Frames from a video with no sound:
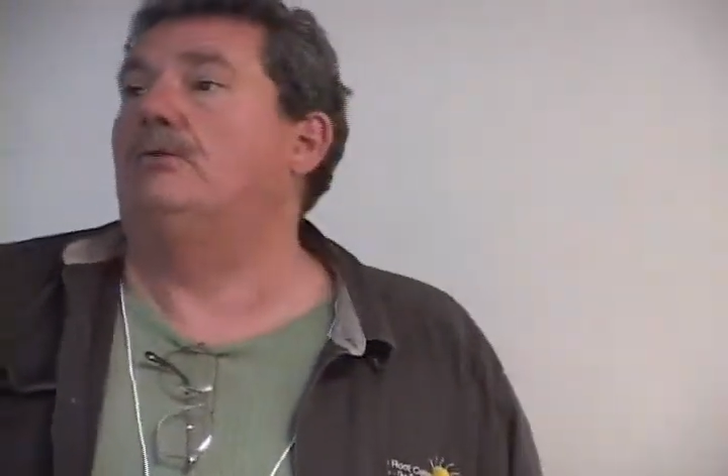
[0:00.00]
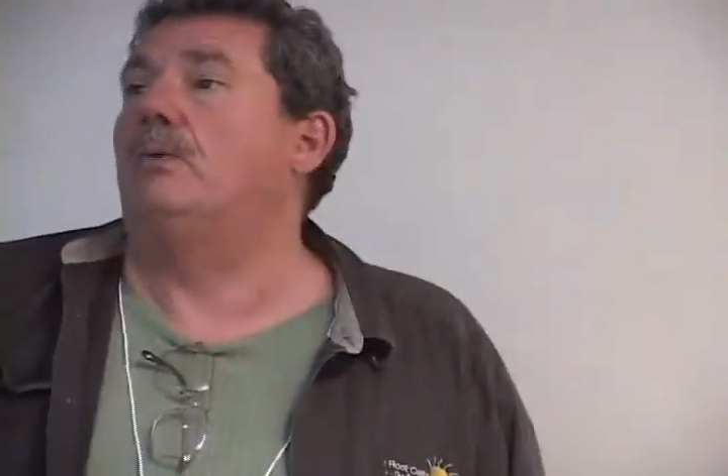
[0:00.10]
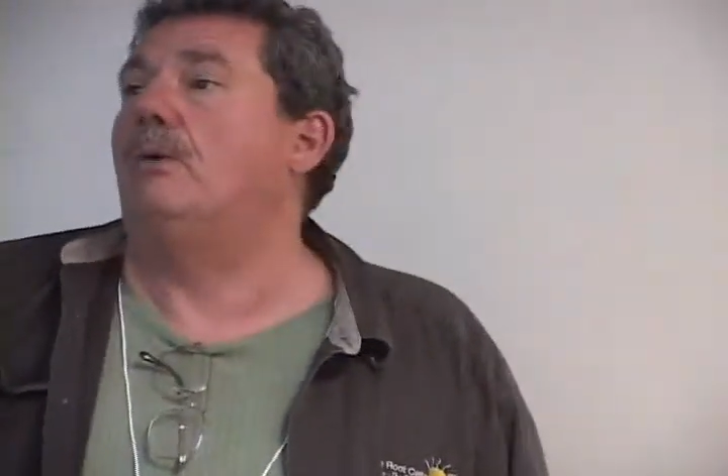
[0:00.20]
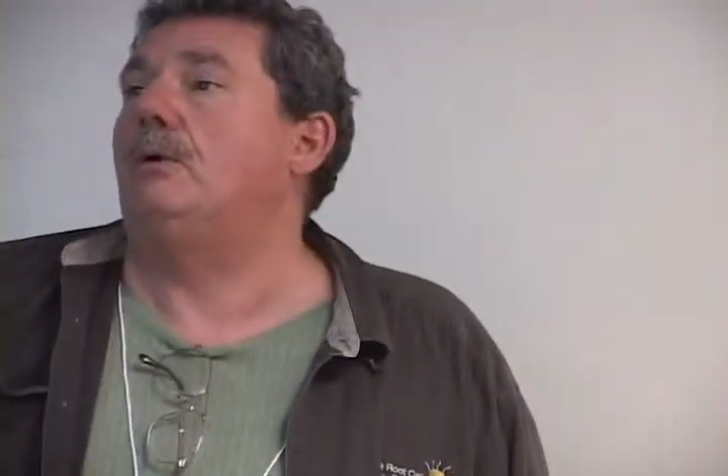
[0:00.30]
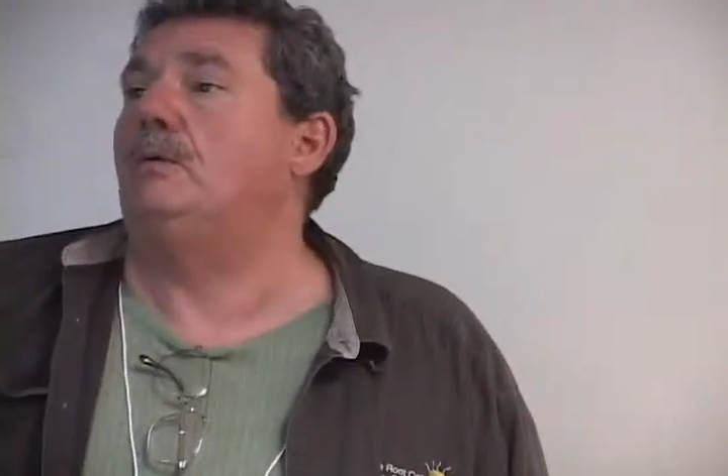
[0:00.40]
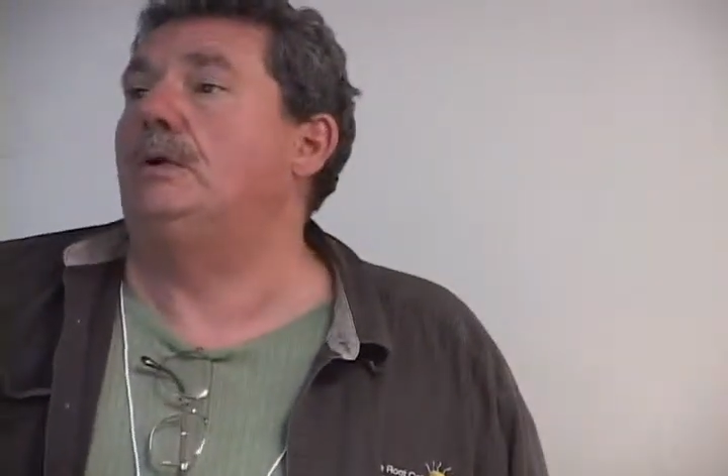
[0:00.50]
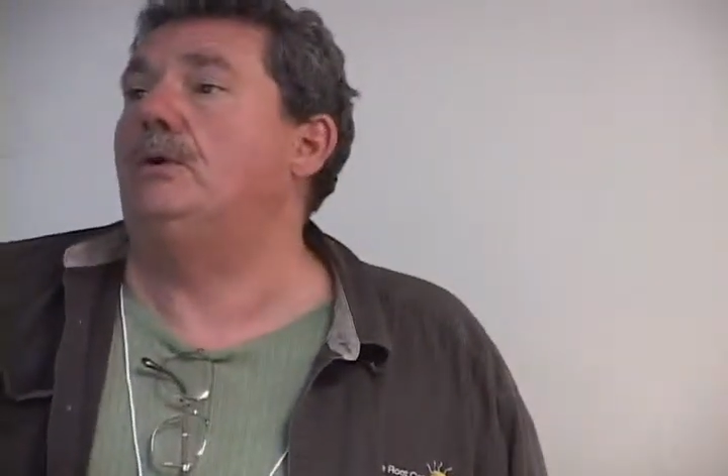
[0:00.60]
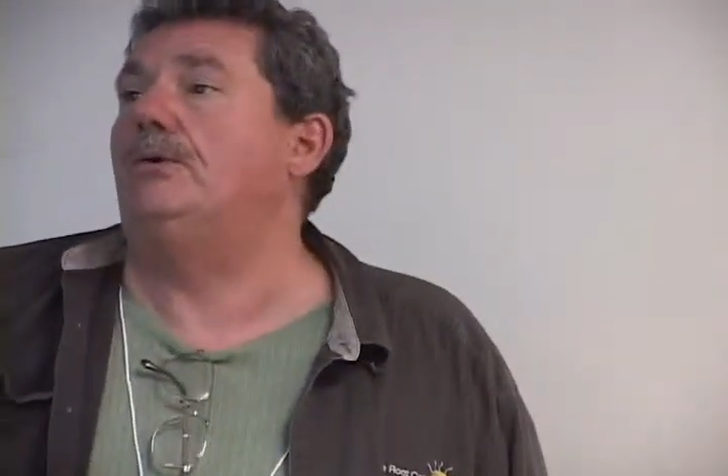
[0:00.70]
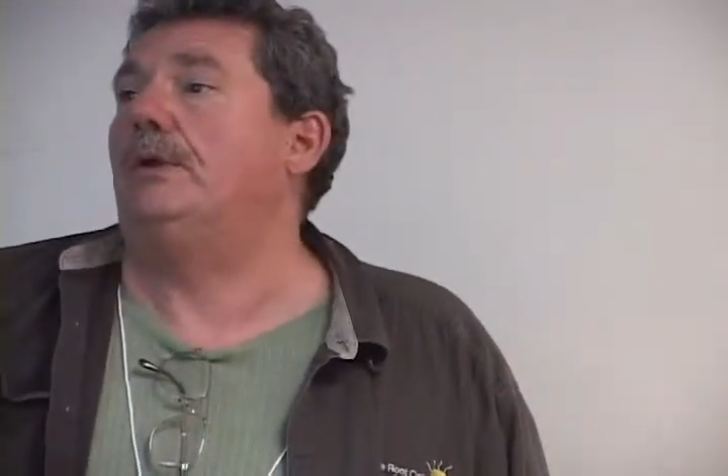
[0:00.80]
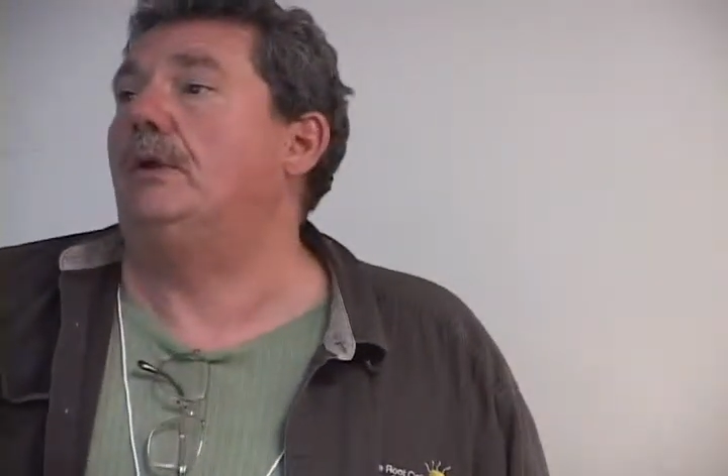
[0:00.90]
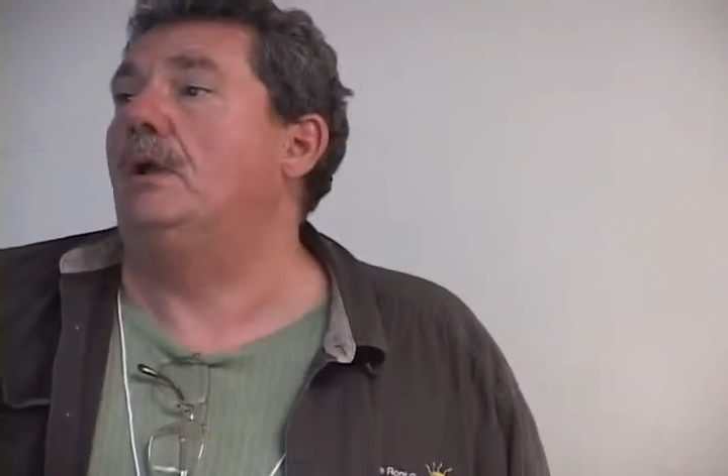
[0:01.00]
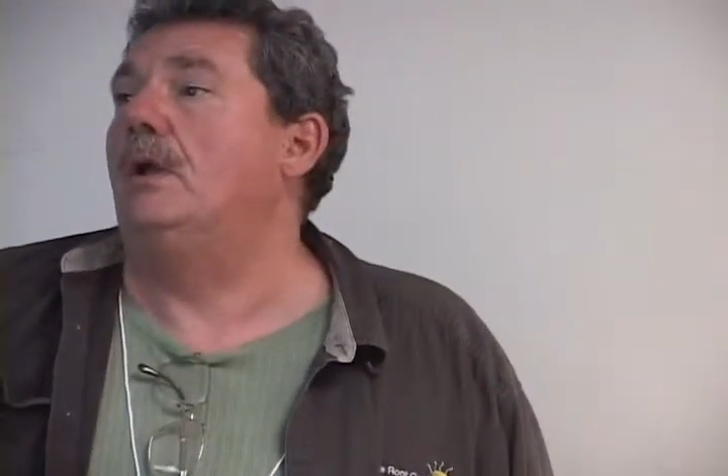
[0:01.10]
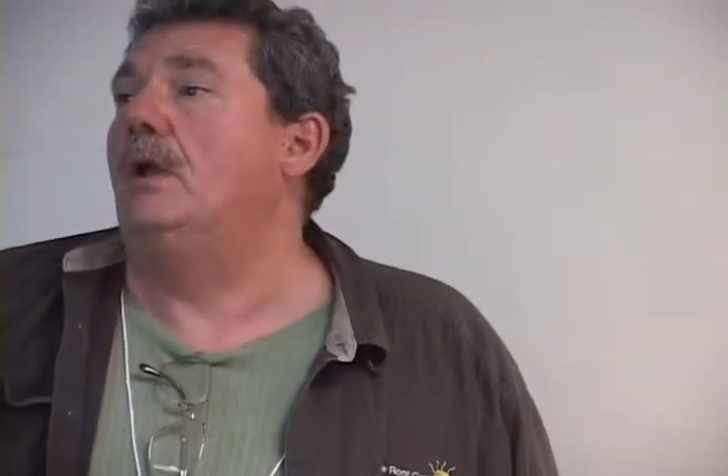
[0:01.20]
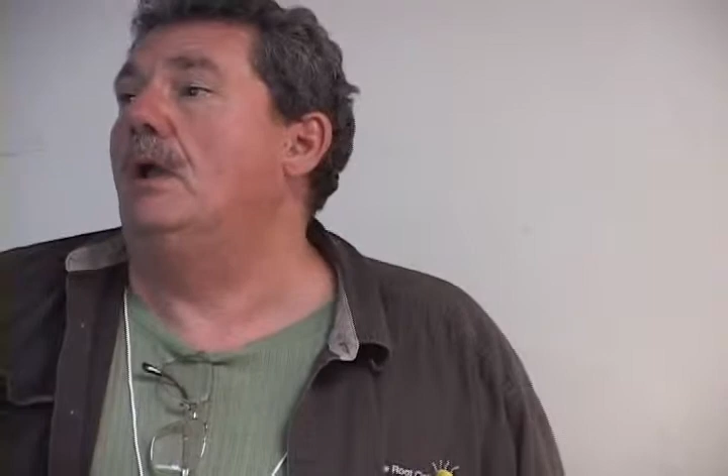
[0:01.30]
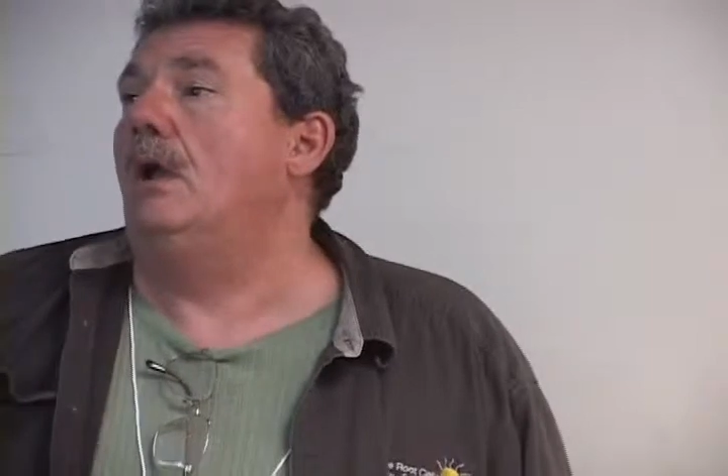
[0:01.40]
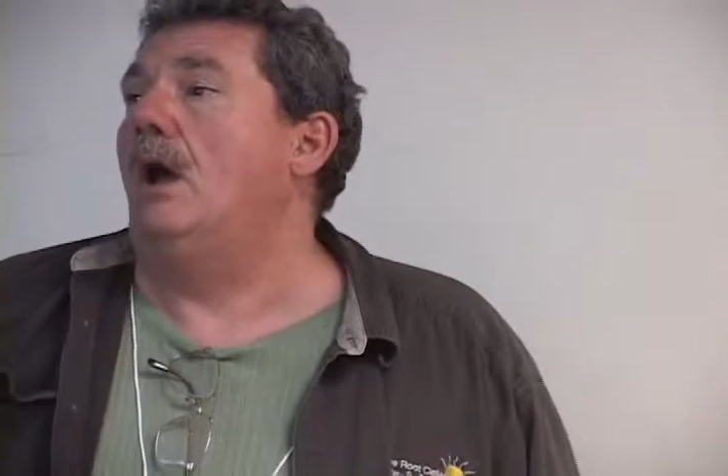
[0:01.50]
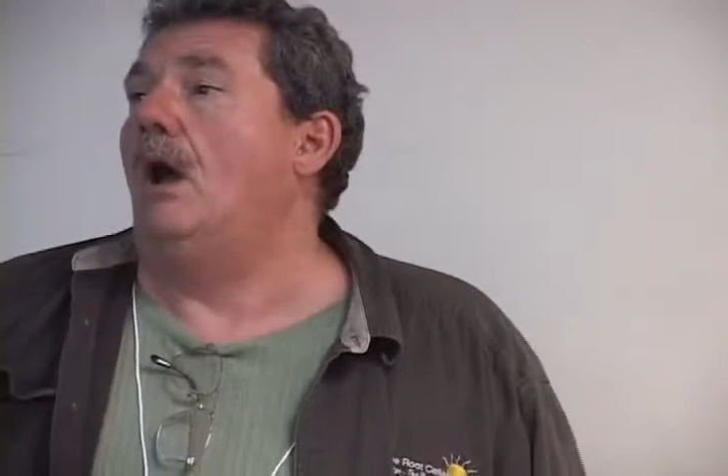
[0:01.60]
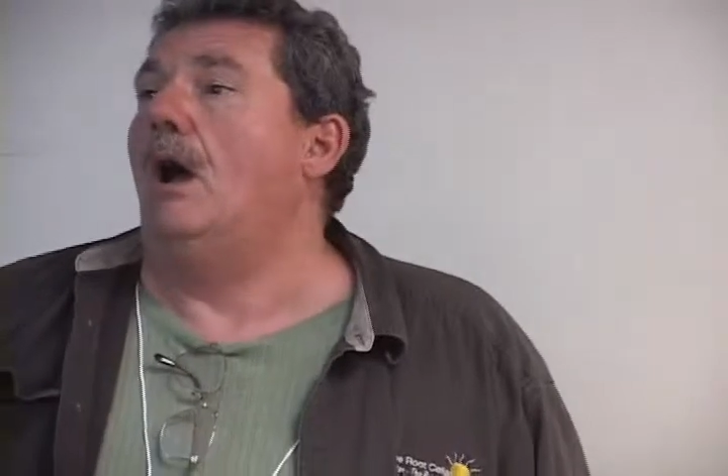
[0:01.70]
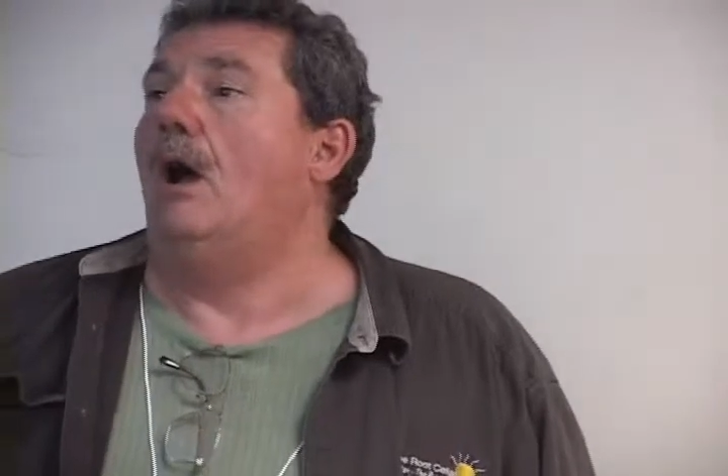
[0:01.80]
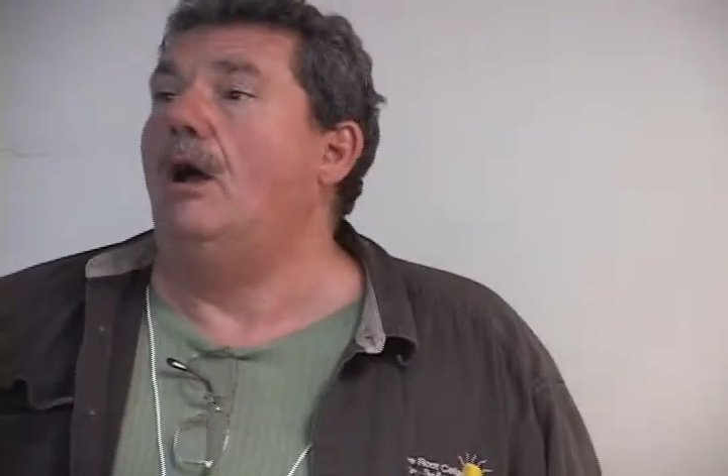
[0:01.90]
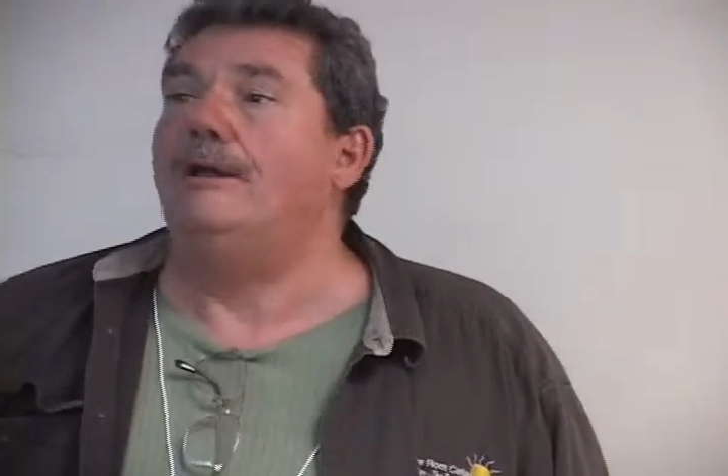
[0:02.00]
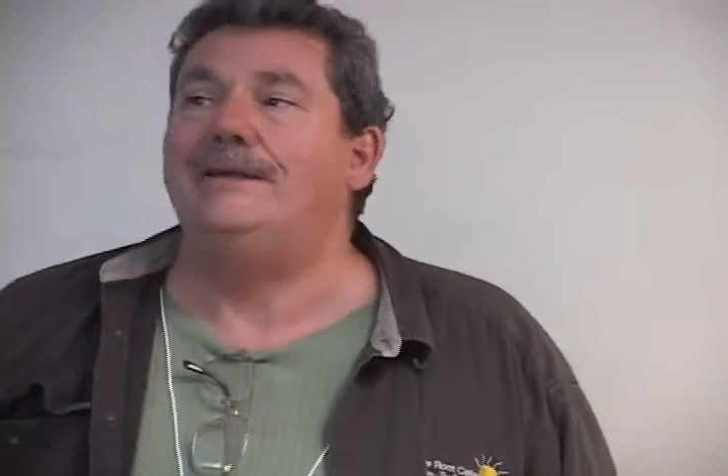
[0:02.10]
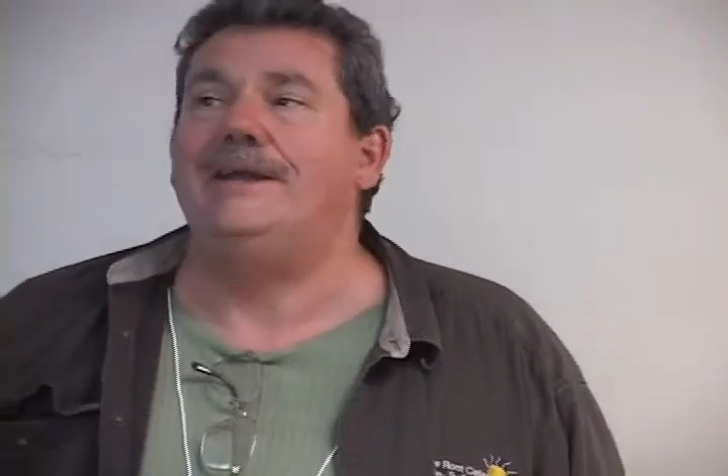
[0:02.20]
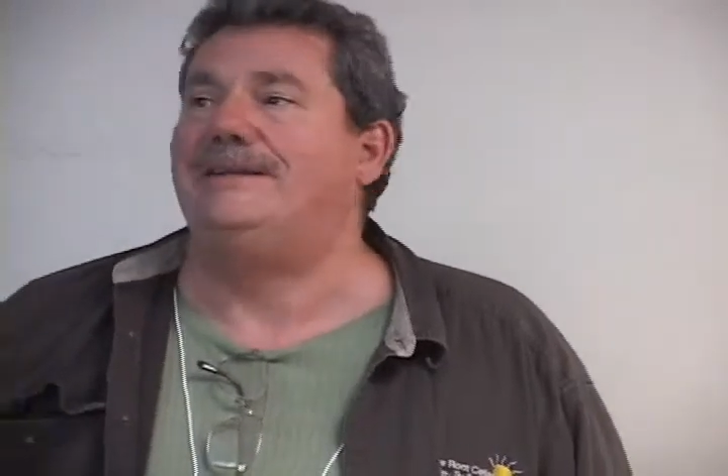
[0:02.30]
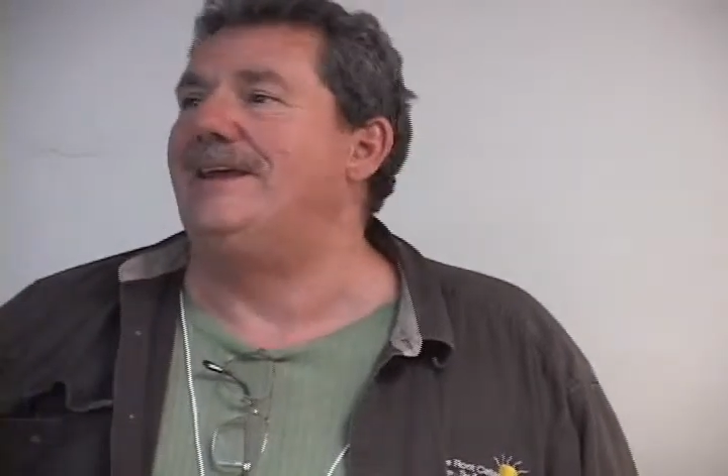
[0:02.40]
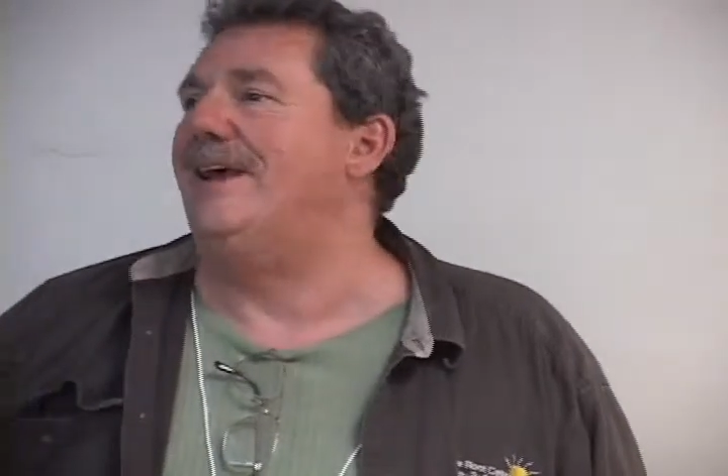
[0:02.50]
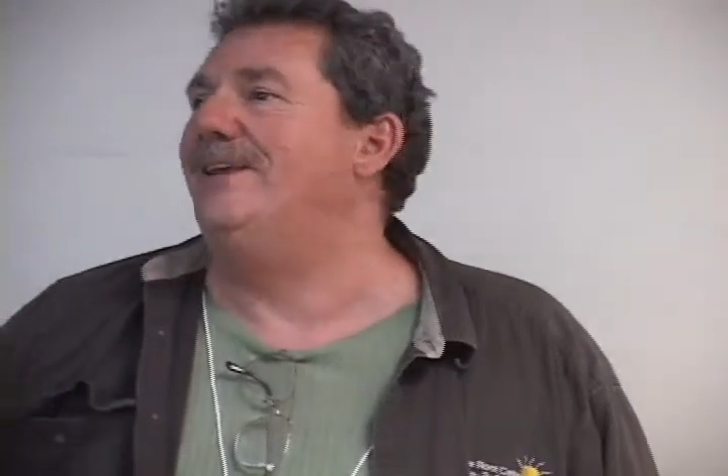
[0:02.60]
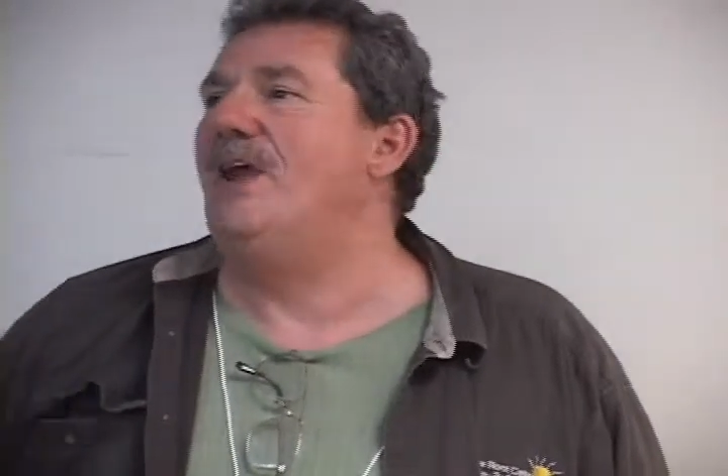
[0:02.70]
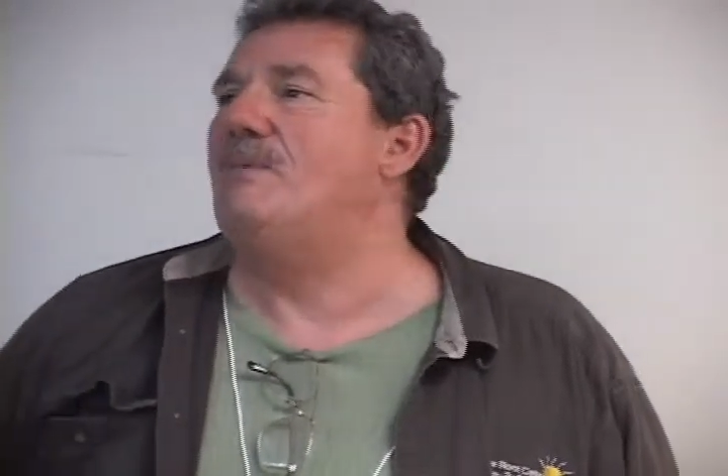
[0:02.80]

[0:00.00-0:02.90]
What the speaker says: is what we were using. It did.